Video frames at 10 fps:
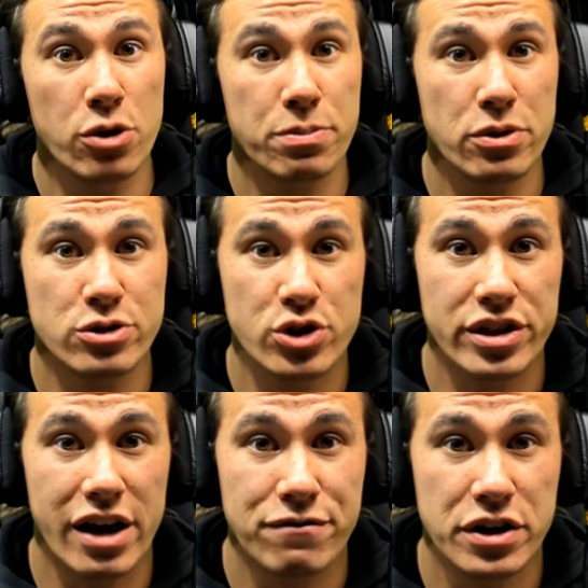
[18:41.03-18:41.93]
hope you
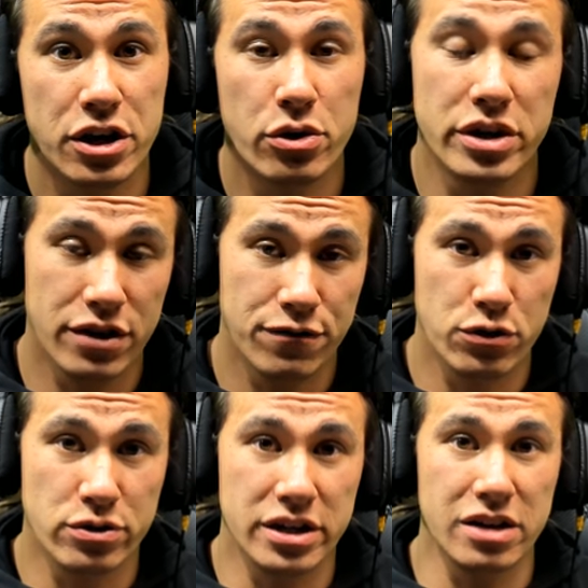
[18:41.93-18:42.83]
enjoyed that video, and if
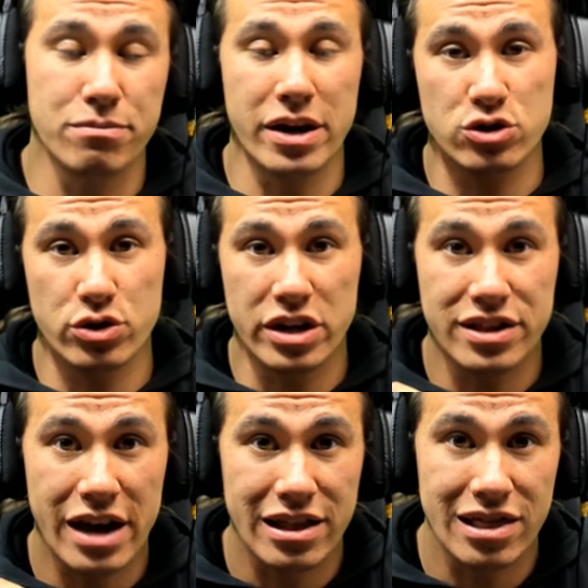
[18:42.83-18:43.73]
you did, make sure you
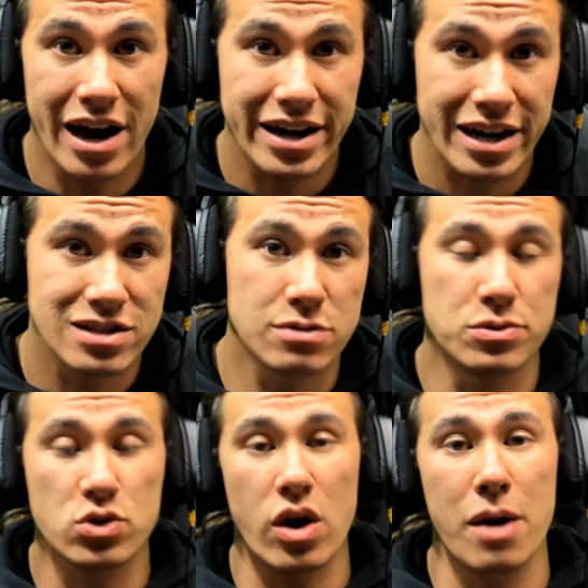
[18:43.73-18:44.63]
hit that like and
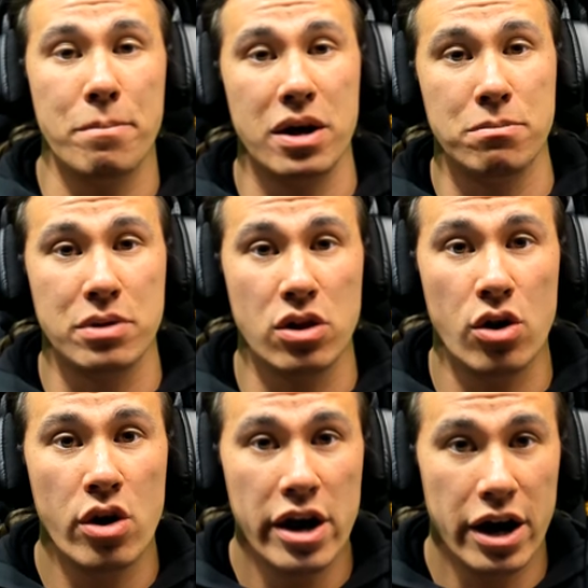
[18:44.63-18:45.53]
subscribe button
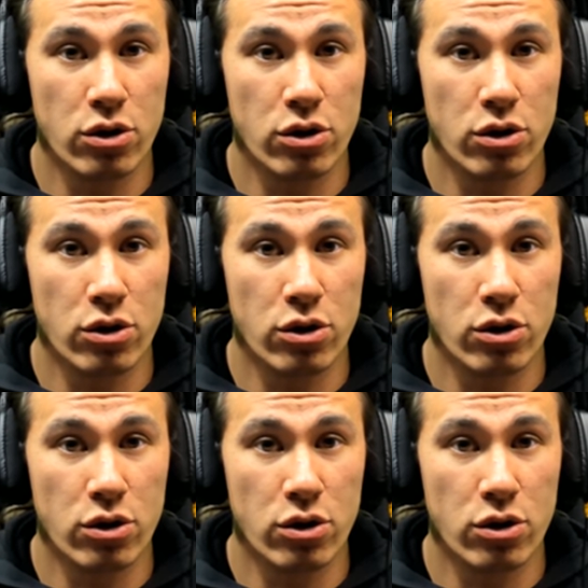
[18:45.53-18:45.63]
below,